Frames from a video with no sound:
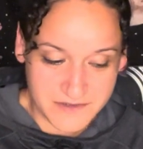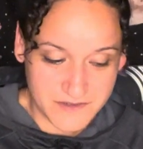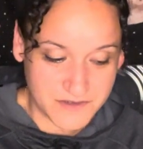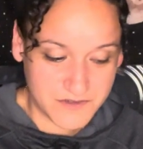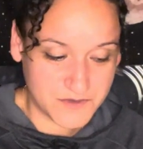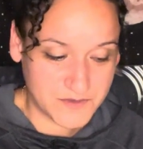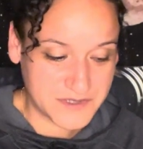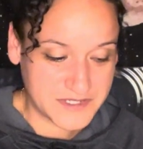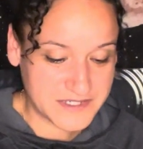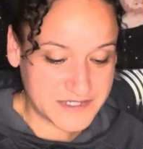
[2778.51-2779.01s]

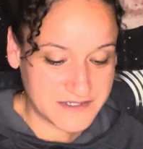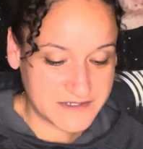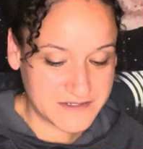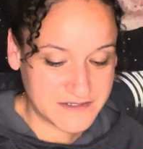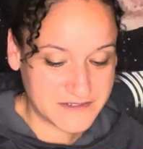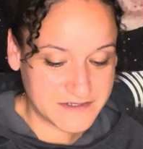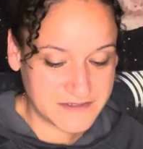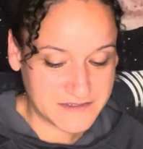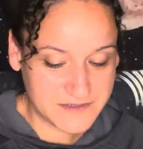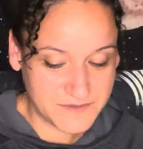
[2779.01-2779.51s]
Oh my
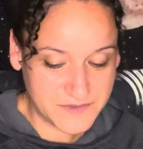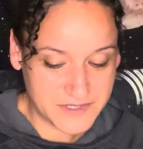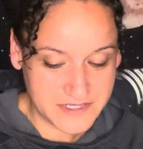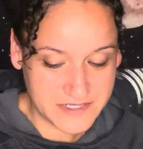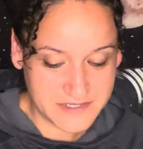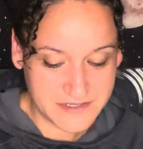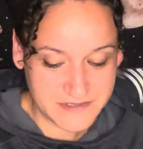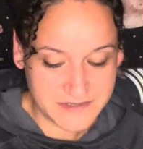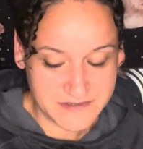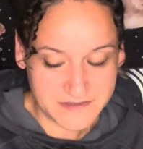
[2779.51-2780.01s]
goodness.
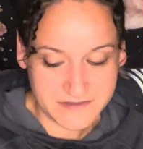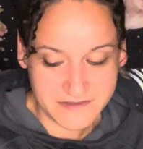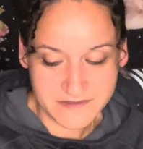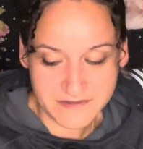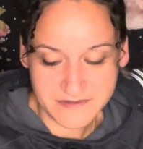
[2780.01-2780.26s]
Somebody is...